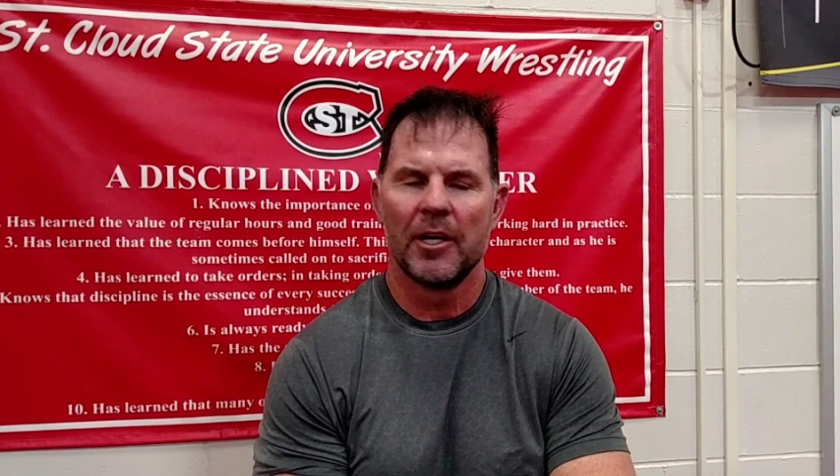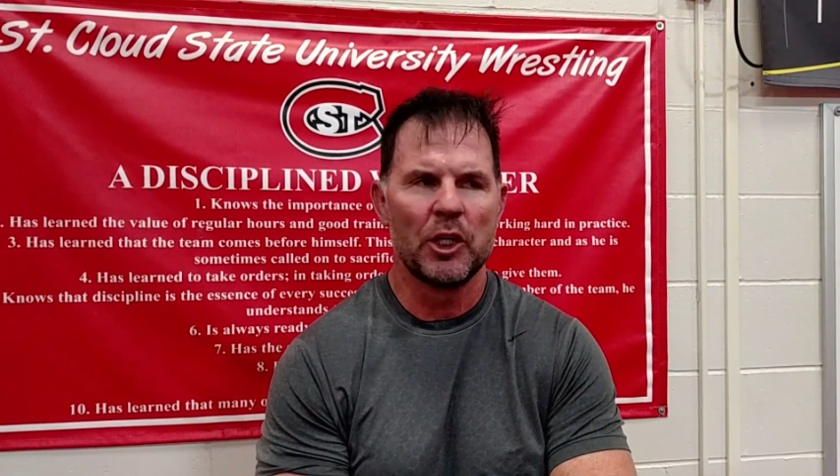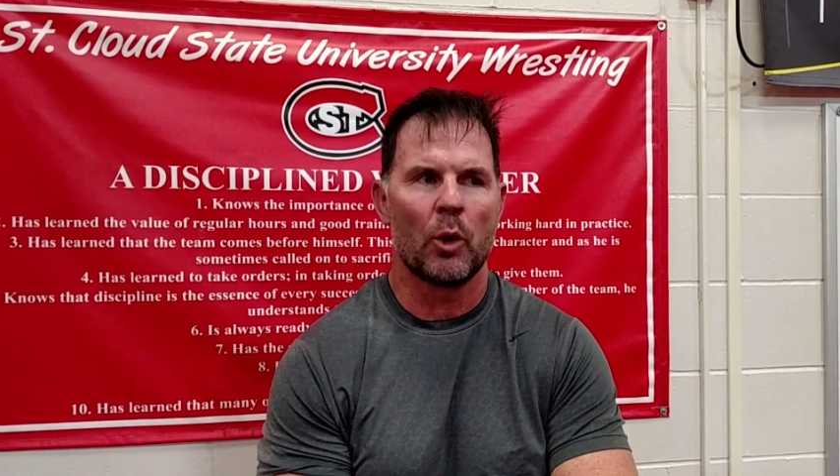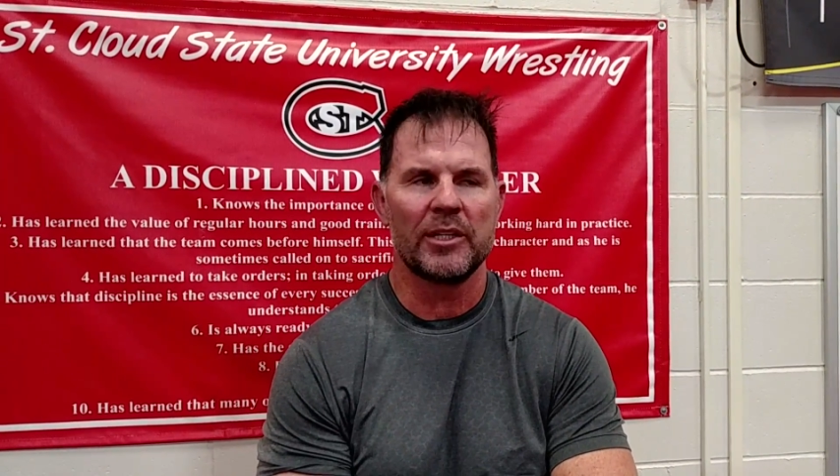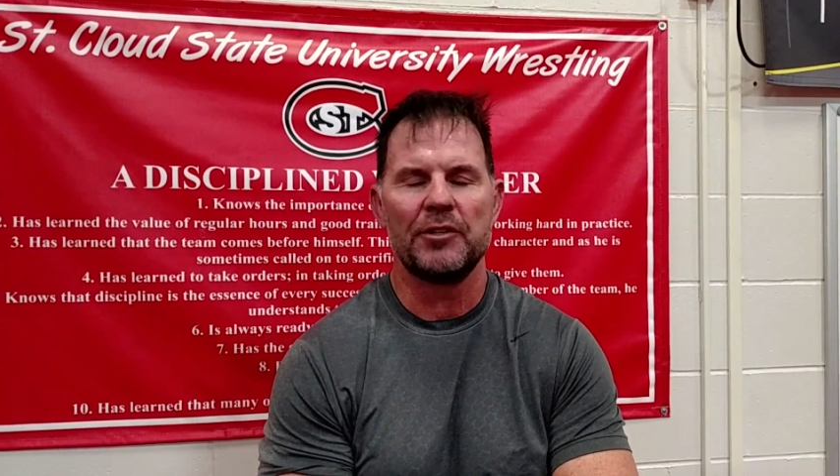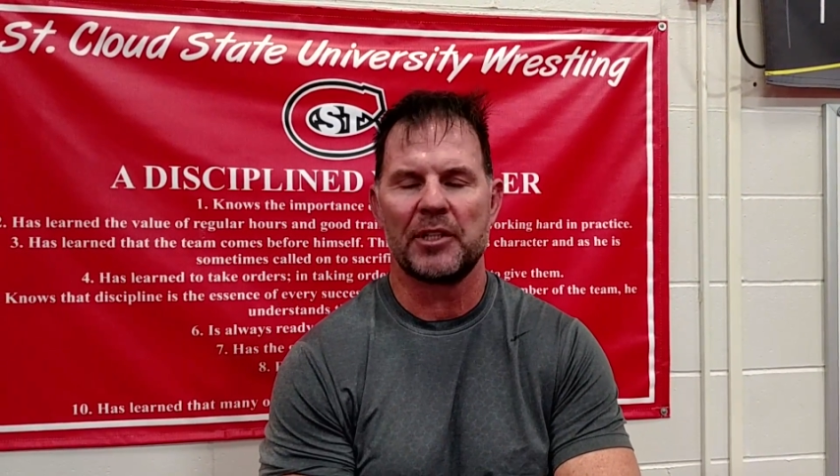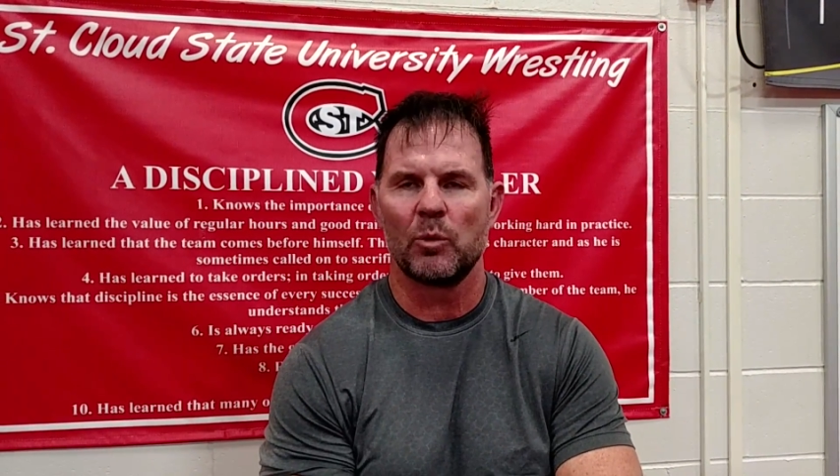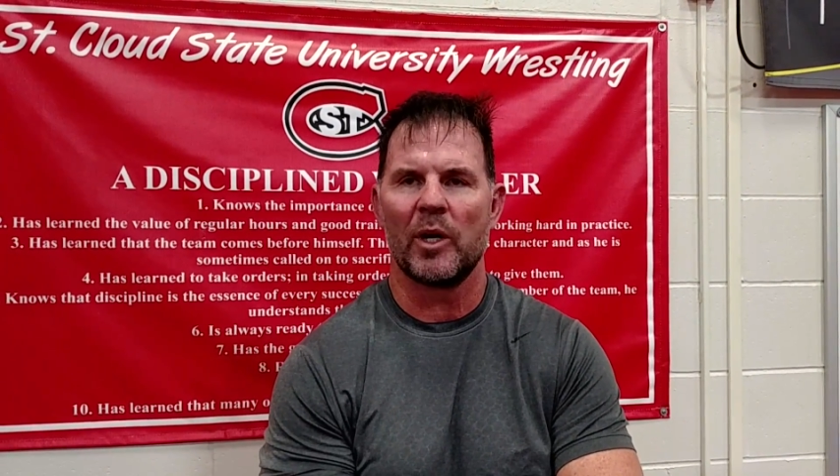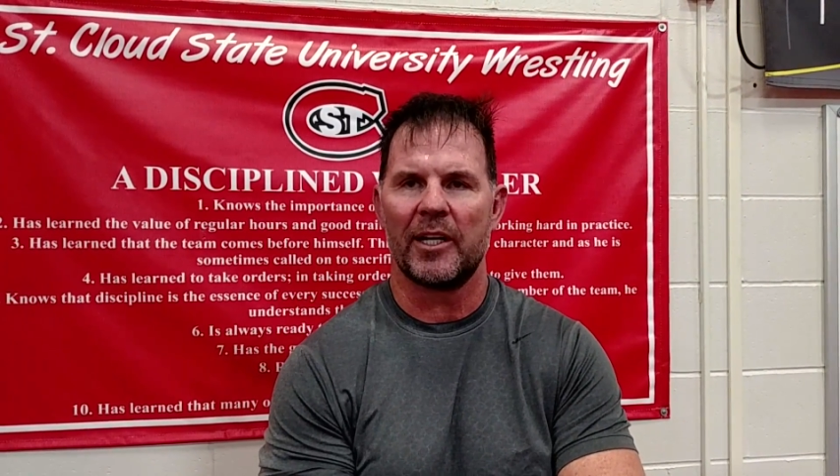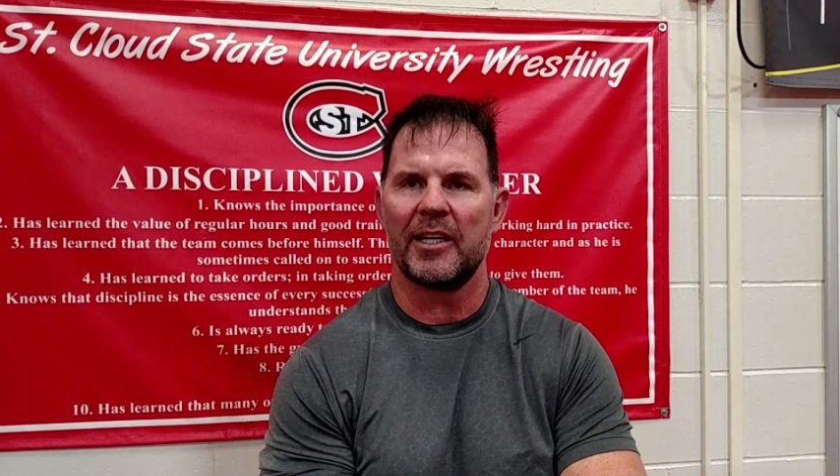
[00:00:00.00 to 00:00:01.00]
knowing that you
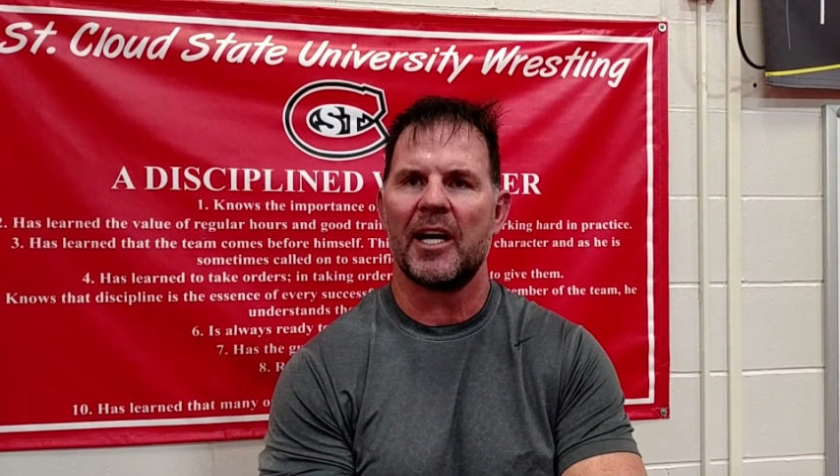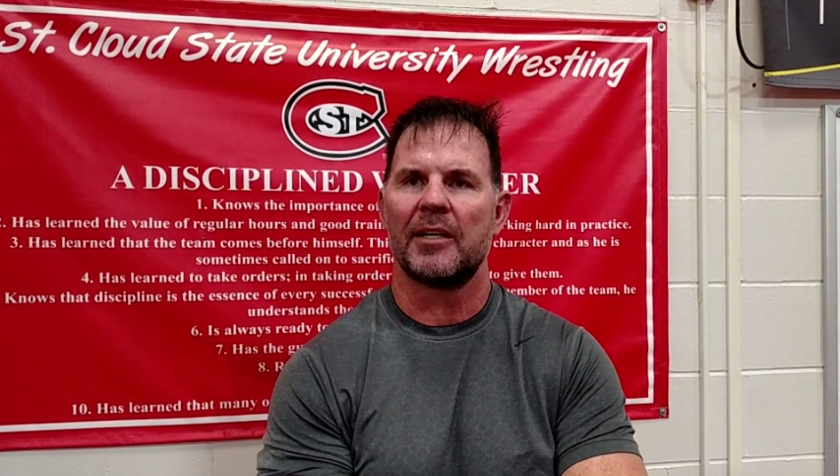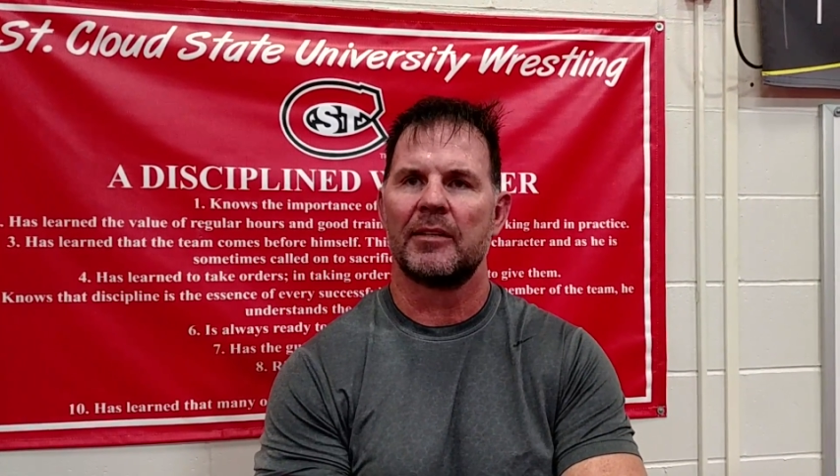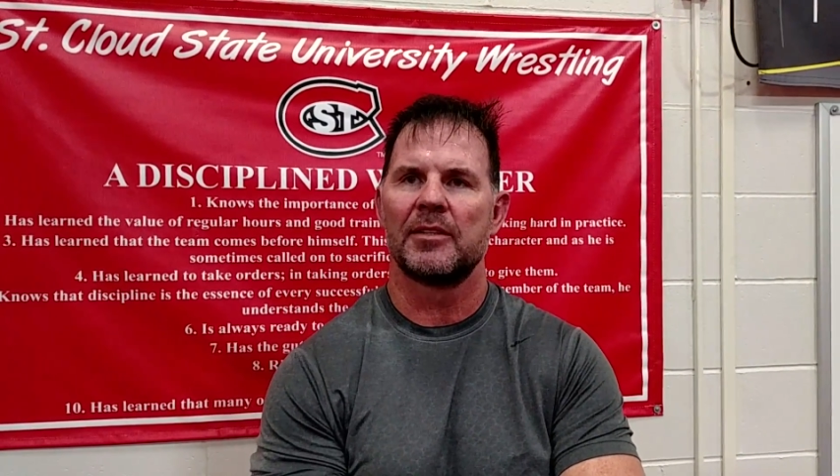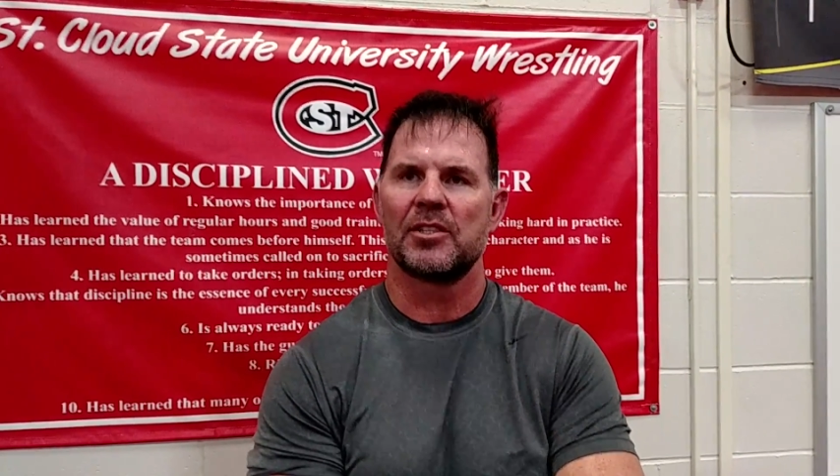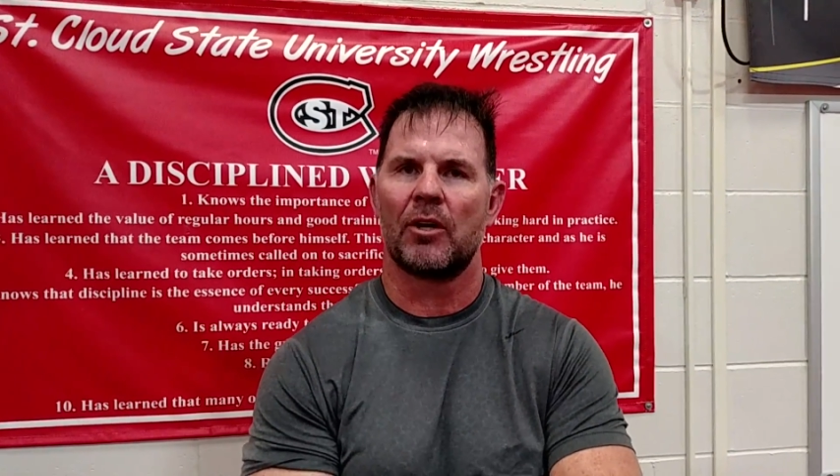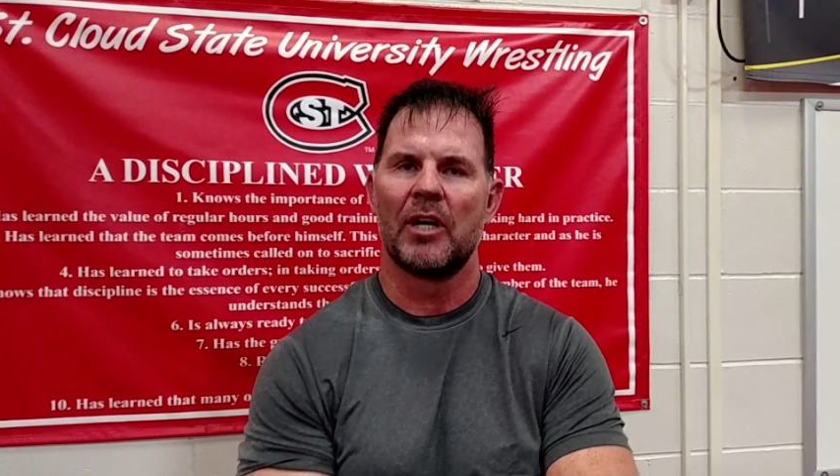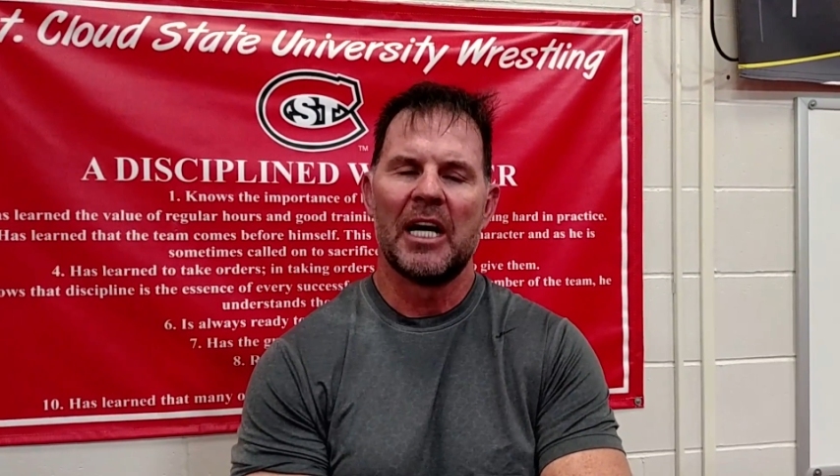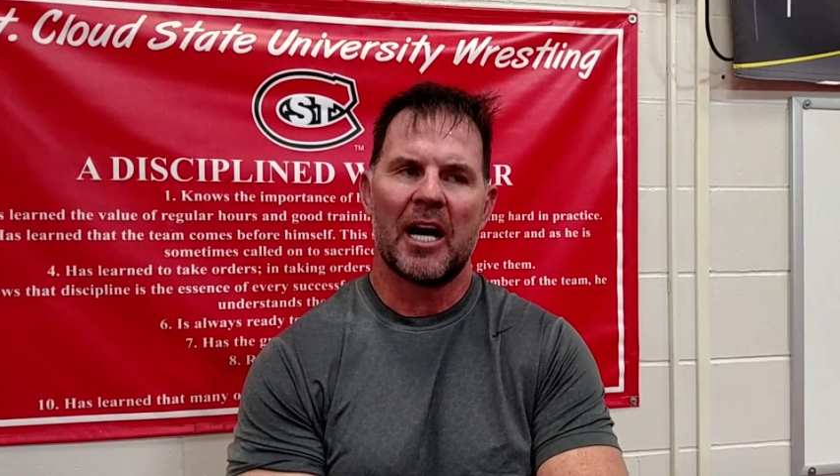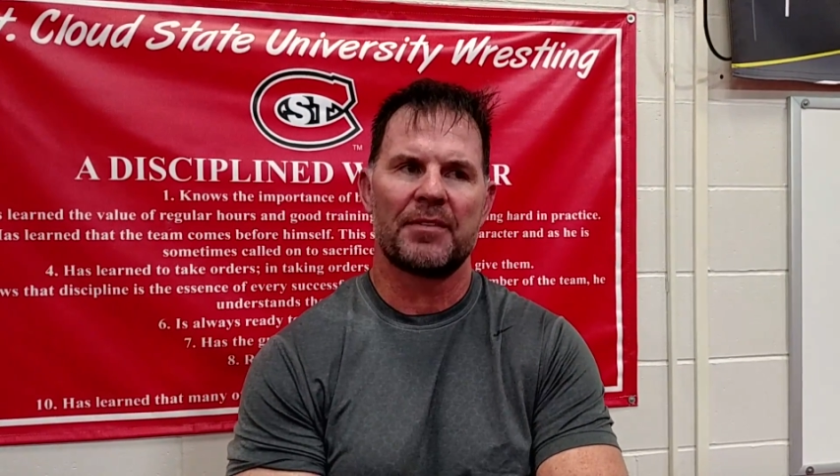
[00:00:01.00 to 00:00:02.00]
can win it again. So
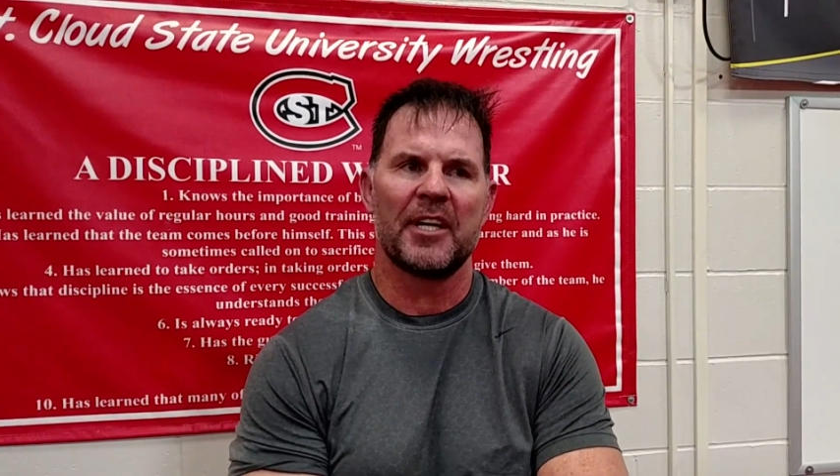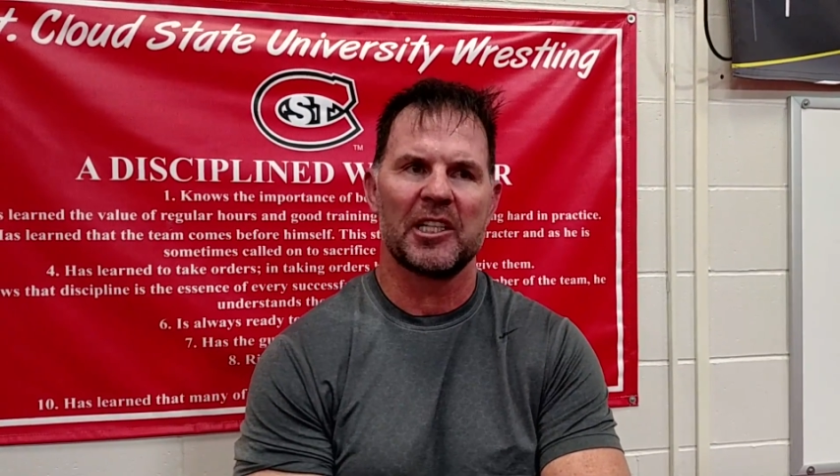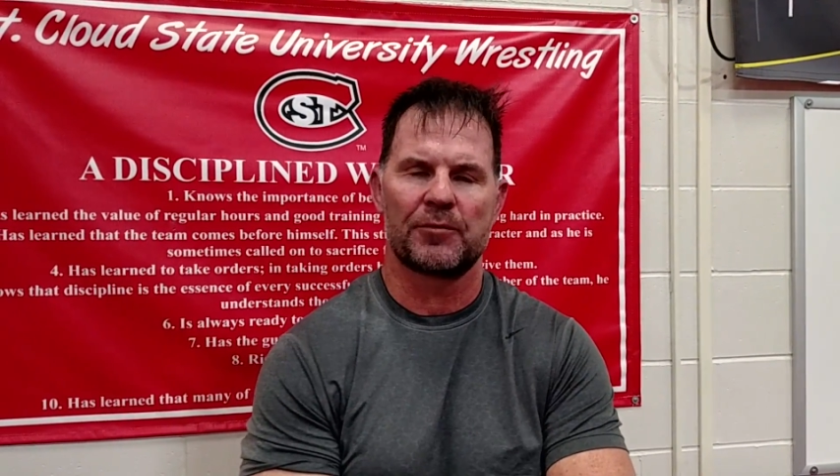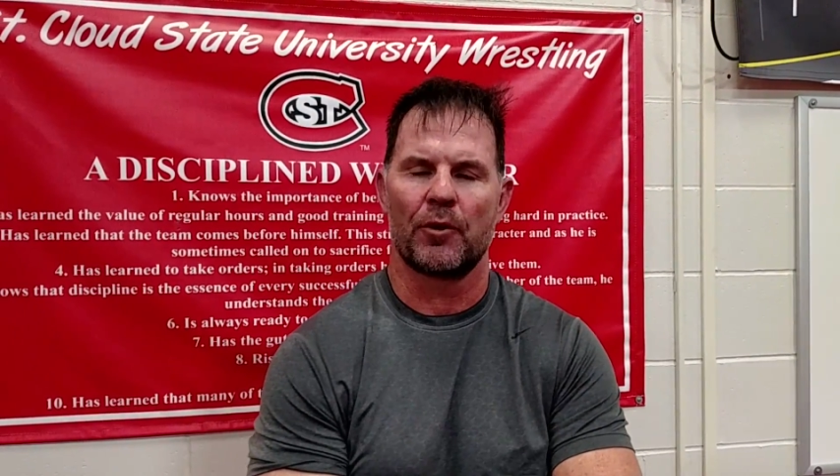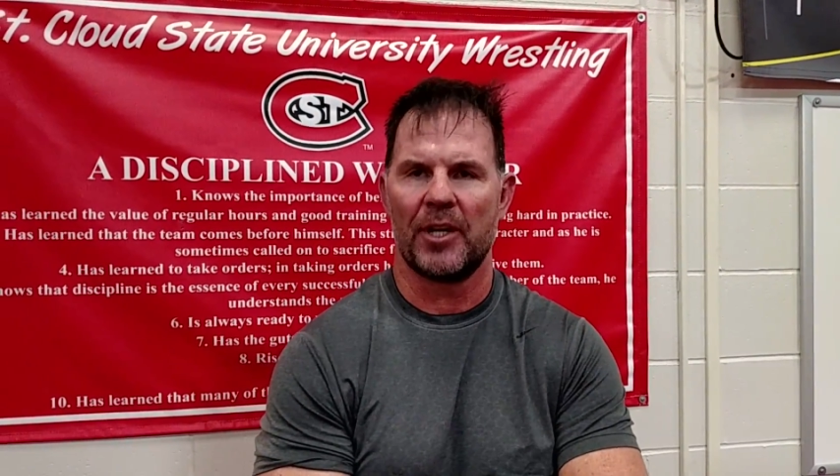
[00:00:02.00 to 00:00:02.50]
I think it's for